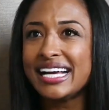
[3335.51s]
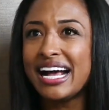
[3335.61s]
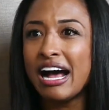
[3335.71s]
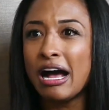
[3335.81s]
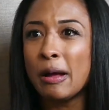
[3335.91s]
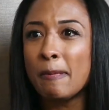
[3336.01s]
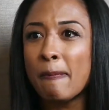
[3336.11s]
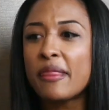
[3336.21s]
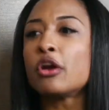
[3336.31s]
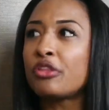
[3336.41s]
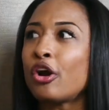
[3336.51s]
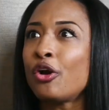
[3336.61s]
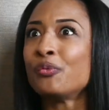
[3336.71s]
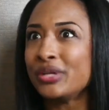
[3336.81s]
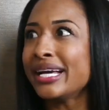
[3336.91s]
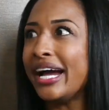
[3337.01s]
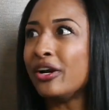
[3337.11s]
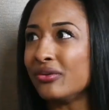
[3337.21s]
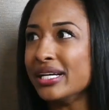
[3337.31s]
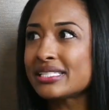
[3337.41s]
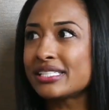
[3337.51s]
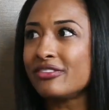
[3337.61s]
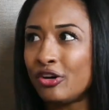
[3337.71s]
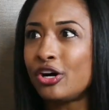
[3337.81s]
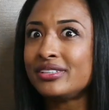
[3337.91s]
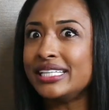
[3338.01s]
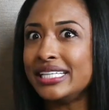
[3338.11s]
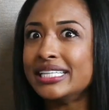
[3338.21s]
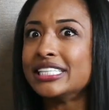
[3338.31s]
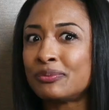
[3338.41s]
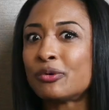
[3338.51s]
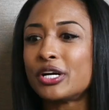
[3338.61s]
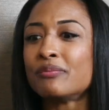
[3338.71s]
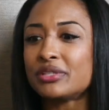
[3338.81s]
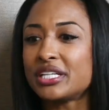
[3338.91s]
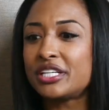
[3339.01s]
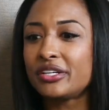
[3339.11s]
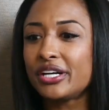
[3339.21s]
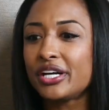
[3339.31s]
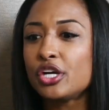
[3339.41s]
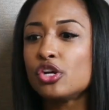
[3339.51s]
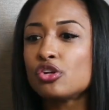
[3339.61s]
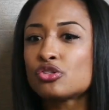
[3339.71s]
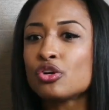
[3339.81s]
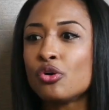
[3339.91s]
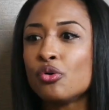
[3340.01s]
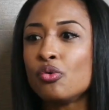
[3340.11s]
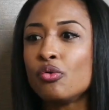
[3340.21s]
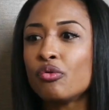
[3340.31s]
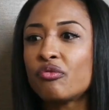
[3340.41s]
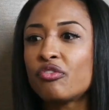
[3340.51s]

There are really high risks involved in this sport in particular. So for